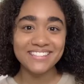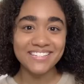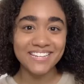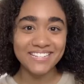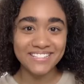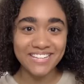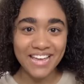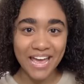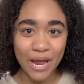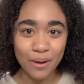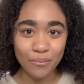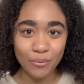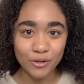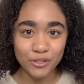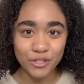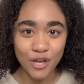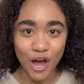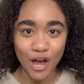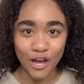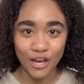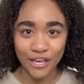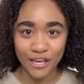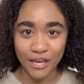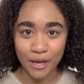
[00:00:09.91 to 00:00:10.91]
Today we're
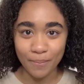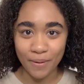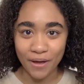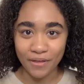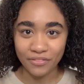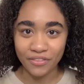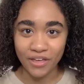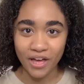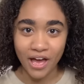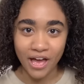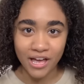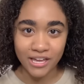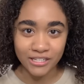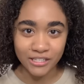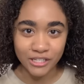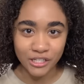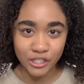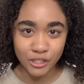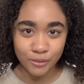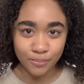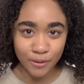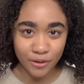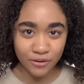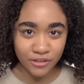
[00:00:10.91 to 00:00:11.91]
talking about the
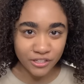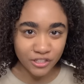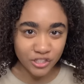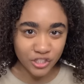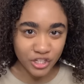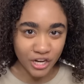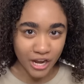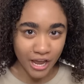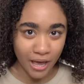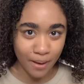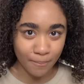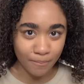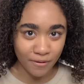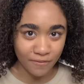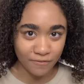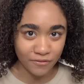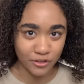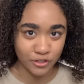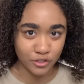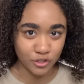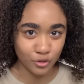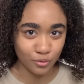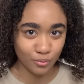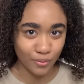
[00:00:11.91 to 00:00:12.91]
undisputed champ of
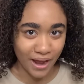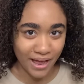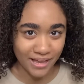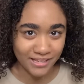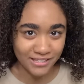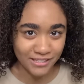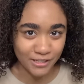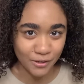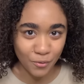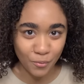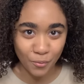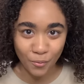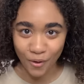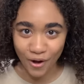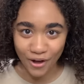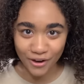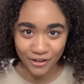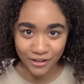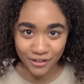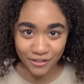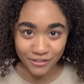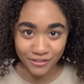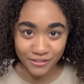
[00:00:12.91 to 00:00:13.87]
the Jurassic waters.